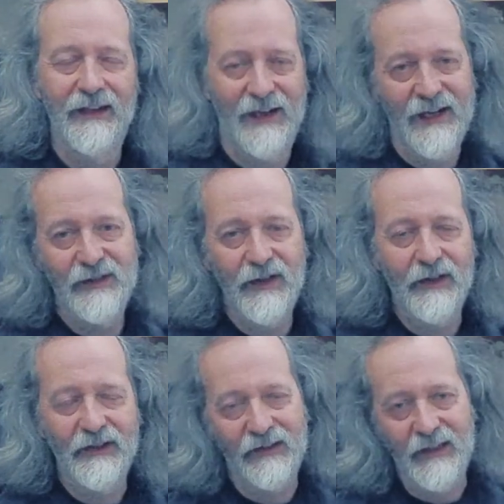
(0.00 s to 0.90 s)
As you
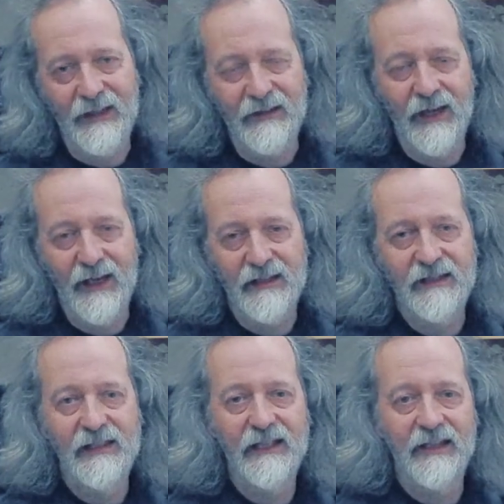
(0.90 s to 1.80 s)
can see, there's
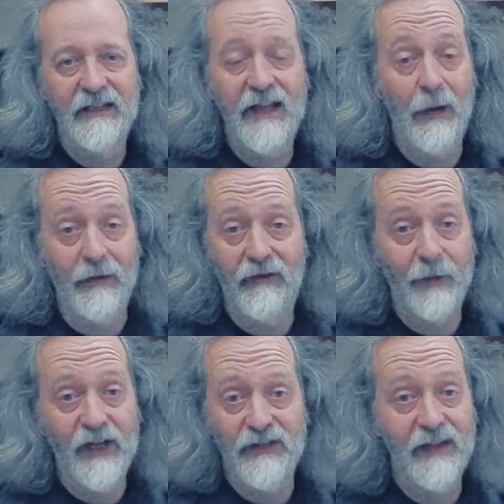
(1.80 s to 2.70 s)
nearly no
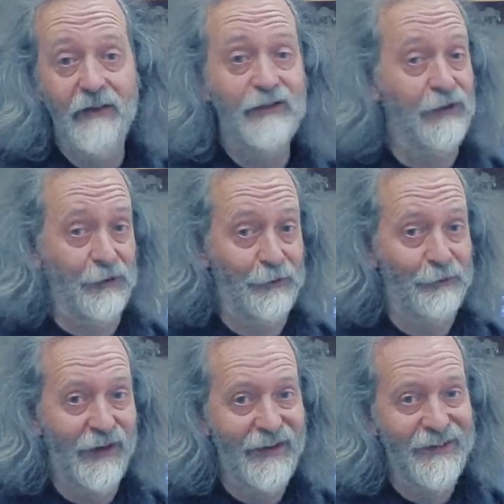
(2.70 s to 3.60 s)
information there at all.
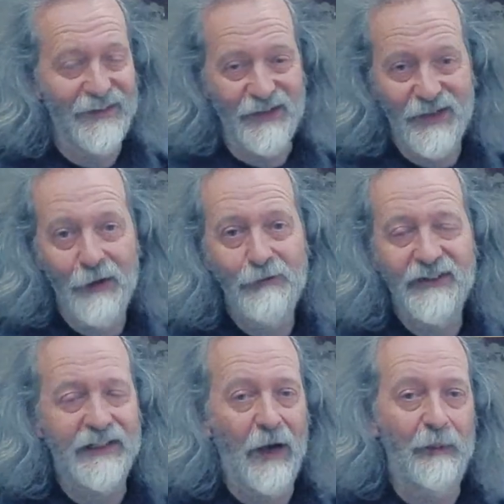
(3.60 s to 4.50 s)
There's no
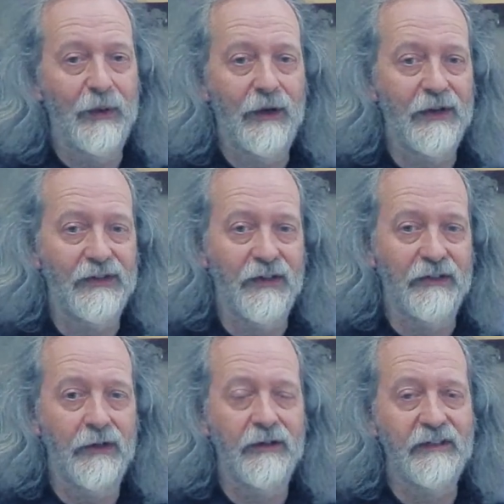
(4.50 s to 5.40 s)
written out parts, there's
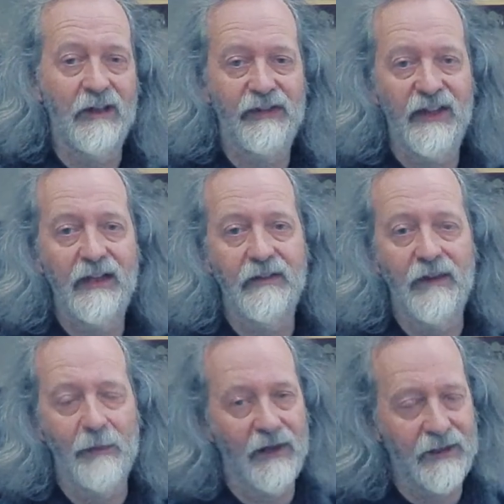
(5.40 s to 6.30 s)
nothing to thicken
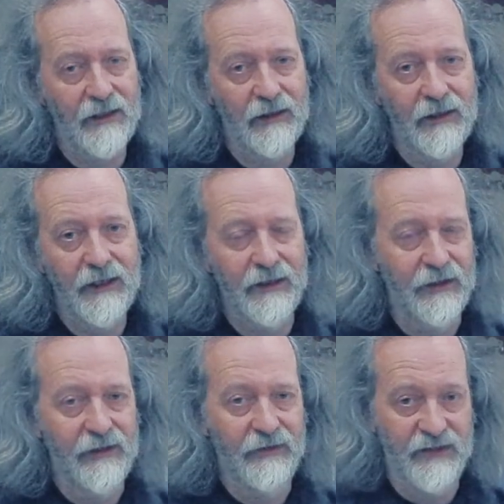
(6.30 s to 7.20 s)
the melody line,
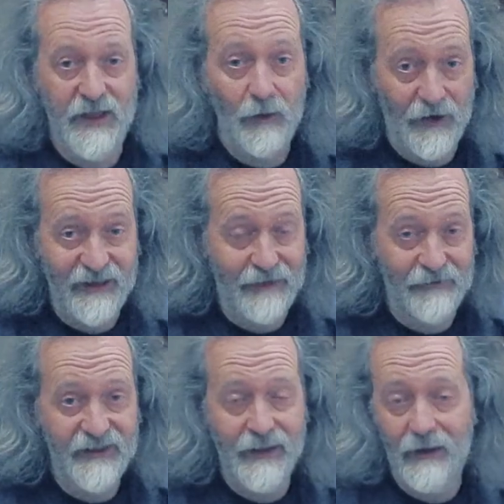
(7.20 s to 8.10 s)
there's no
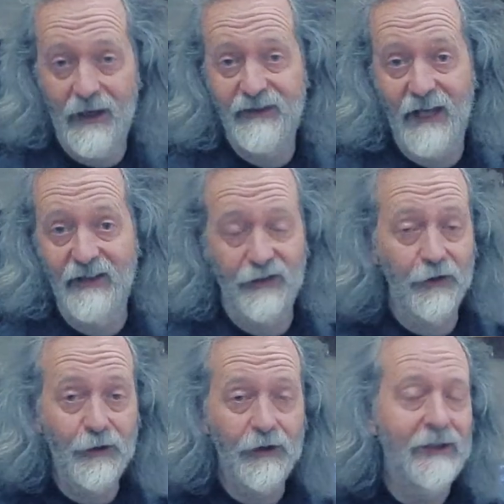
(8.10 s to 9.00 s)
written out left hand at
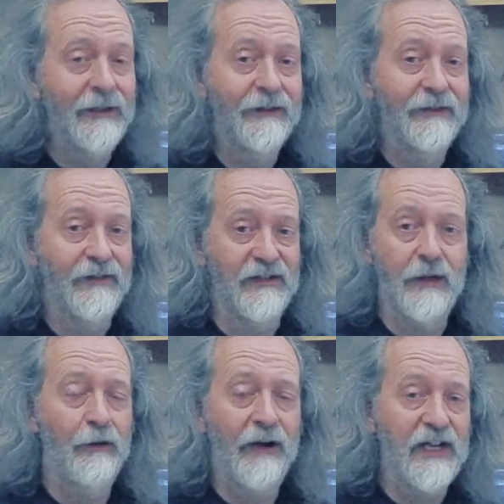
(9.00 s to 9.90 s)
all, there's
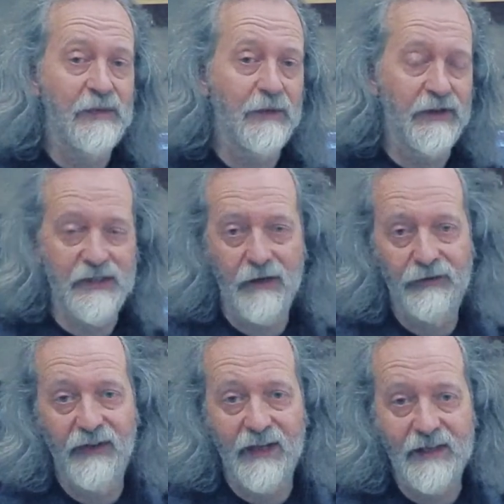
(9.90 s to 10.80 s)
no arrangement, there's no
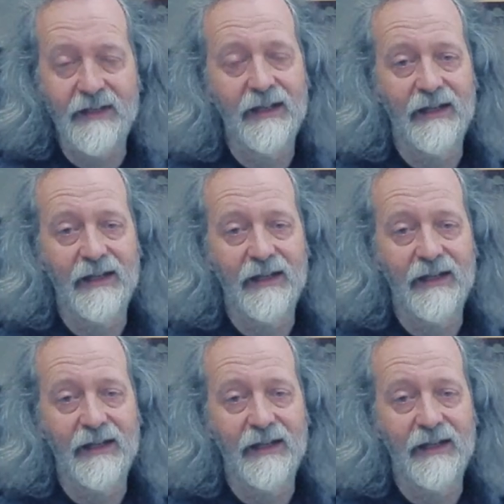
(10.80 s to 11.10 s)
figures.